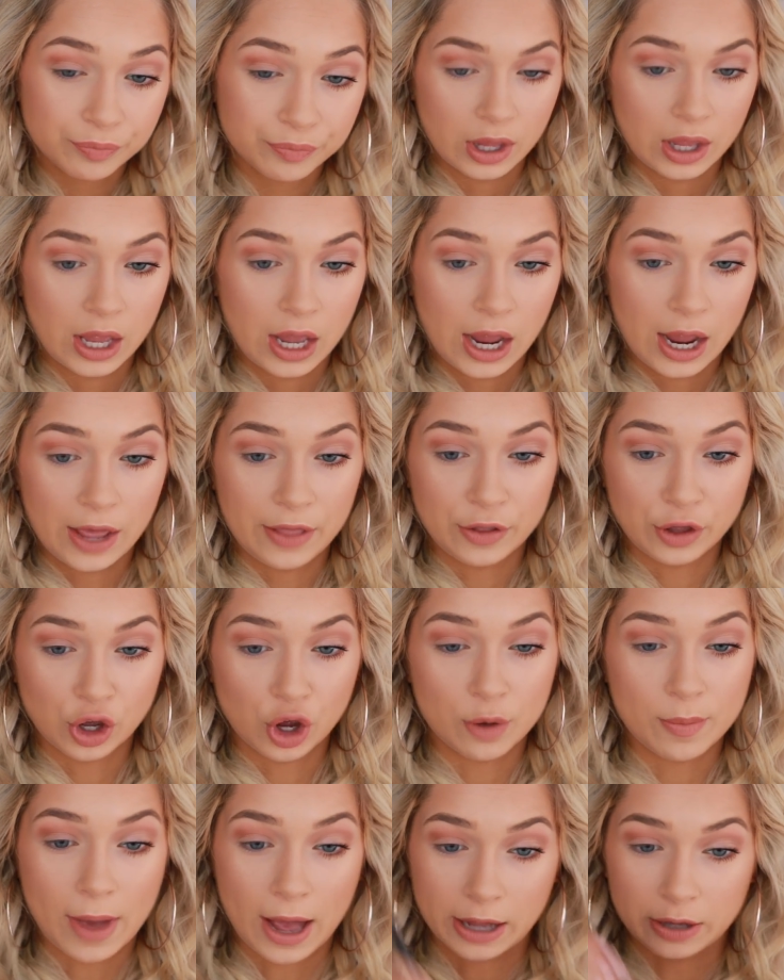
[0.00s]
and then
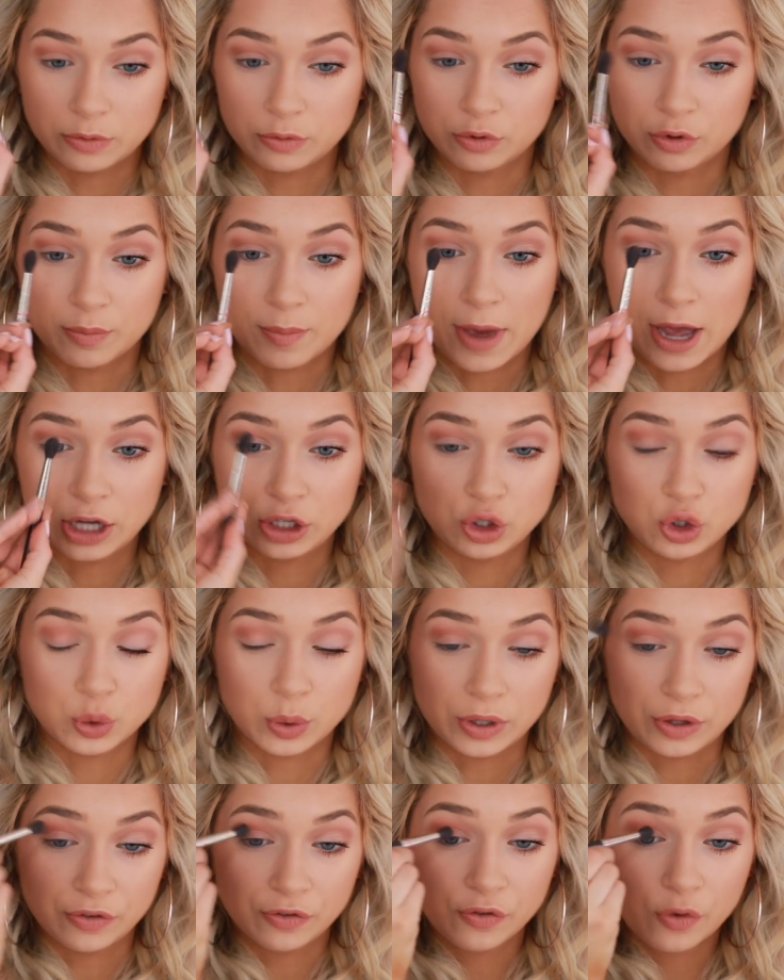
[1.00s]
go back in with my two
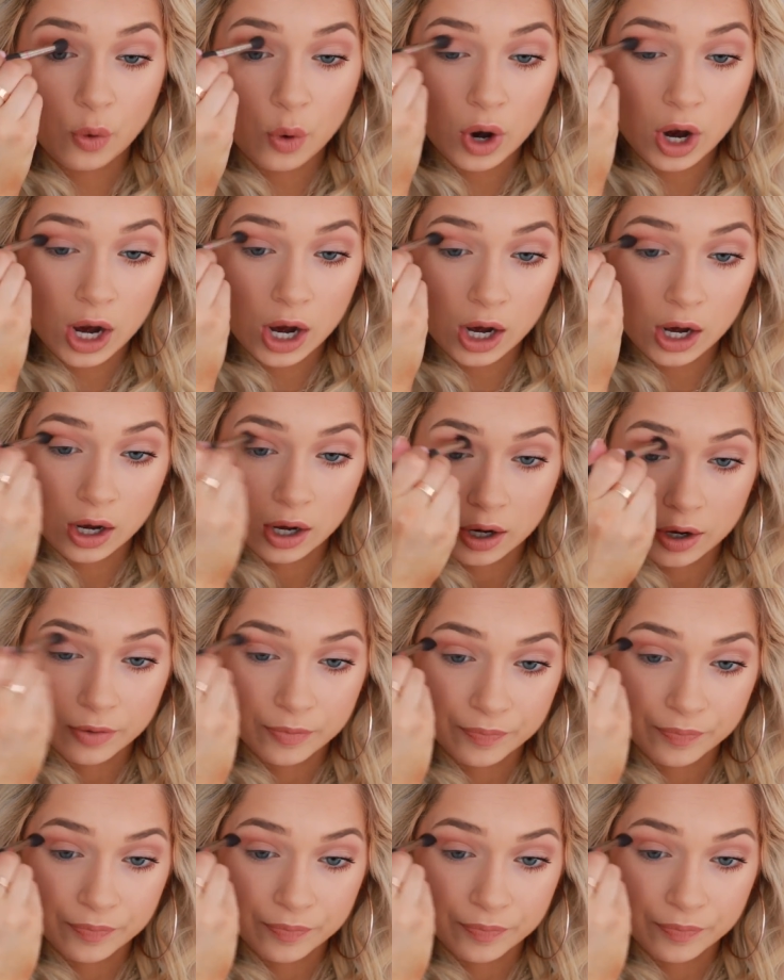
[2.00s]
twenty-four,